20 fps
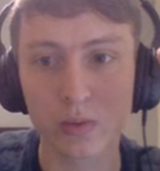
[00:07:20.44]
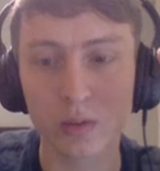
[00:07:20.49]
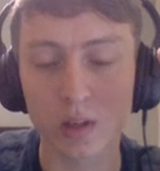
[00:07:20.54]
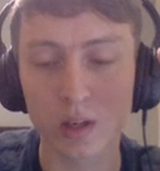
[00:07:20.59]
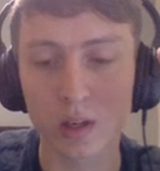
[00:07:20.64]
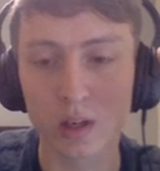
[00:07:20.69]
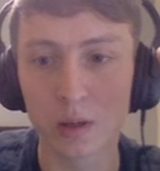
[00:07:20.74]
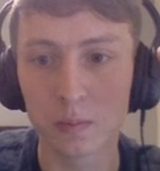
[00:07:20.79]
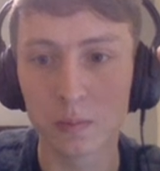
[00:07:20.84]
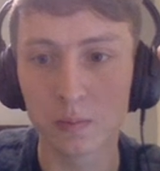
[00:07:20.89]

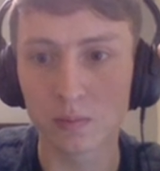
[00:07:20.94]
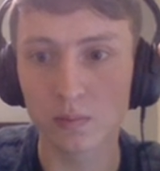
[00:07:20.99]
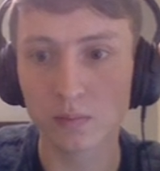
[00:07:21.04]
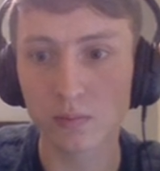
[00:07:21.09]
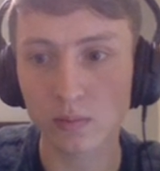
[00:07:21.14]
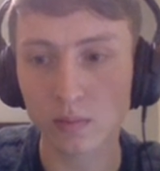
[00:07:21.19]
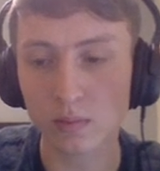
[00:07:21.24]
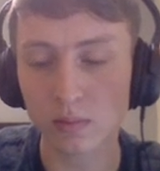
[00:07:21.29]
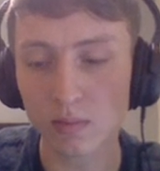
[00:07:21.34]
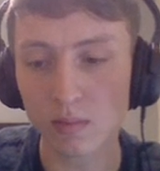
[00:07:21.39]
and
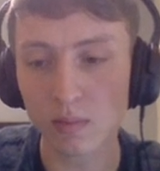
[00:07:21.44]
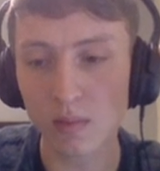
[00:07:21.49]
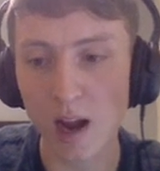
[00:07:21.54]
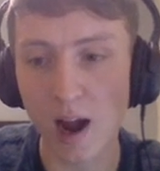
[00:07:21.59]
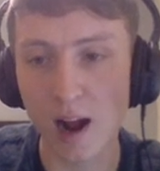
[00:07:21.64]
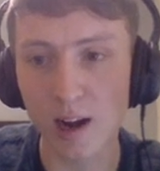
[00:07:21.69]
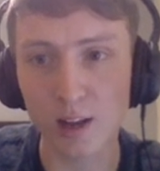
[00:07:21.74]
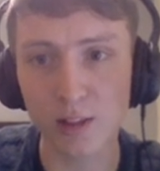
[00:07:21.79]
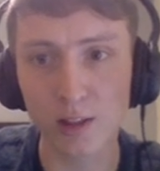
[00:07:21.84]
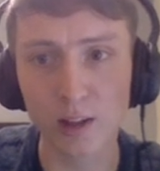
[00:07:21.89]

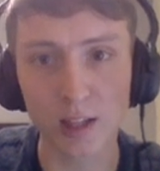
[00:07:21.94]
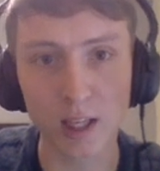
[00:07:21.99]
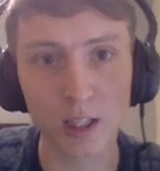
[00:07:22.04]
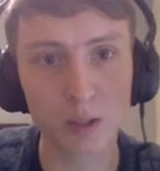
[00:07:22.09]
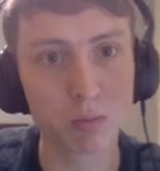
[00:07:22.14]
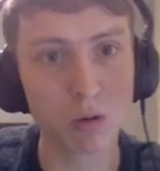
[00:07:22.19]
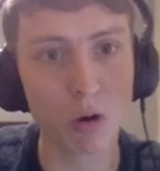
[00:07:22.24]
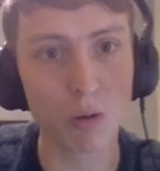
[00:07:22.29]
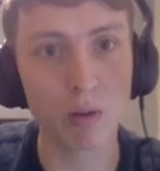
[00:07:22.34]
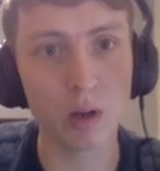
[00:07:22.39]
I think that's
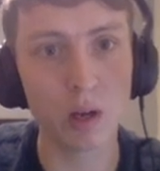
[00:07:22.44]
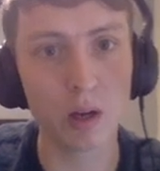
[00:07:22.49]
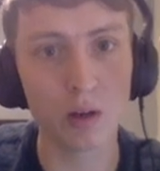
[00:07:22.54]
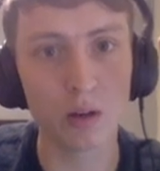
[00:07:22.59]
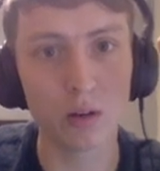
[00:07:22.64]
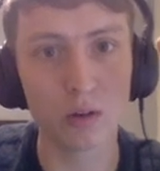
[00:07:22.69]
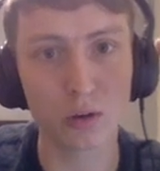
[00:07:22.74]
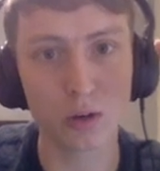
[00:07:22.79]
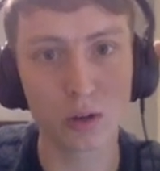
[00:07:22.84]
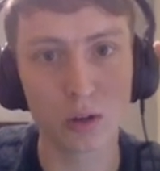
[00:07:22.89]
probably
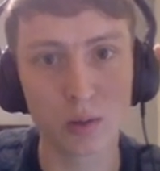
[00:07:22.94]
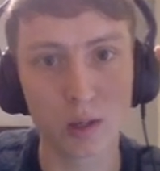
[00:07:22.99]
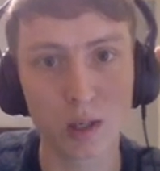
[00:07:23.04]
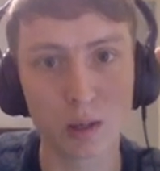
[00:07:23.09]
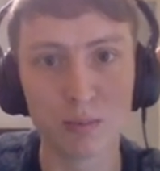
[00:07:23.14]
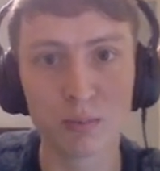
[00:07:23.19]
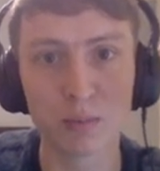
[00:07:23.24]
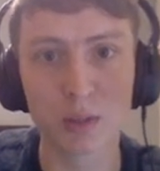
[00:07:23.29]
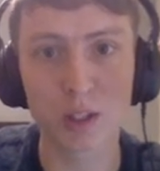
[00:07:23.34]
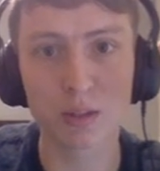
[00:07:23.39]
not going to
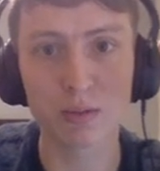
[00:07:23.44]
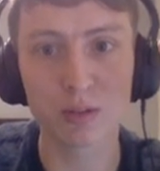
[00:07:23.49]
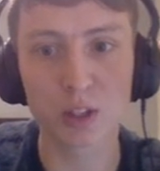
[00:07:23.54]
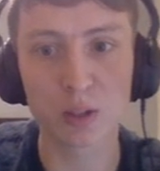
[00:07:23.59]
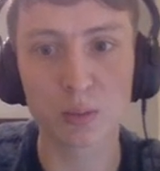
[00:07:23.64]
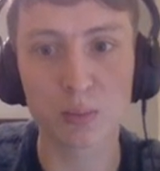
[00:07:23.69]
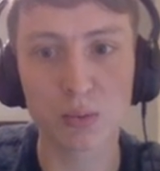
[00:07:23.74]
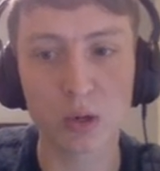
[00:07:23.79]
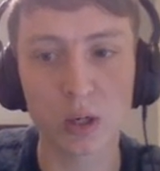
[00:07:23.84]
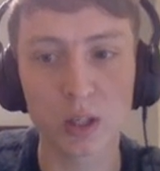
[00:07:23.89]
become much of a
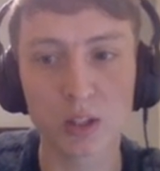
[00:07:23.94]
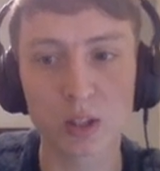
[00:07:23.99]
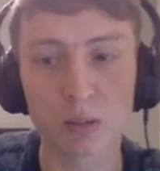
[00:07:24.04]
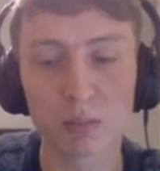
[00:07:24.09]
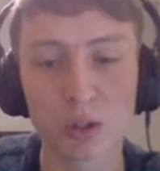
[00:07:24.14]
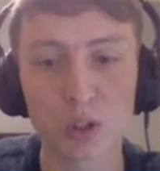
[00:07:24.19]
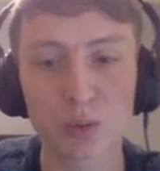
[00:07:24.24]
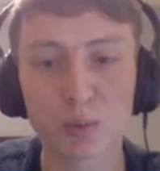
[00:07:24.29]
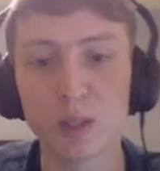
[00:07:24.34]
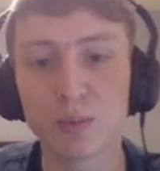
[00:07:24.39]
surprise to
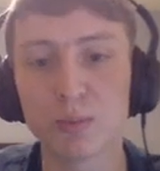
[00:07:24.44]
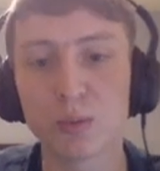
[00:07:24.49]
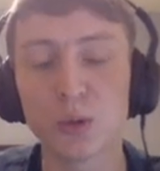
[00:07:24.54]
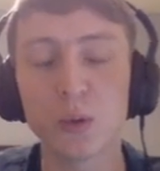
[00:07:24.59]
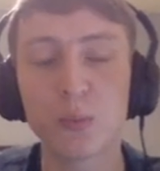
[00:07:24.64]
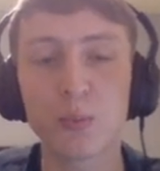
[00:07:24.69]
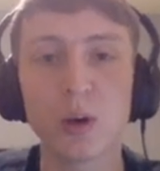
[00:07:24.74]
most people.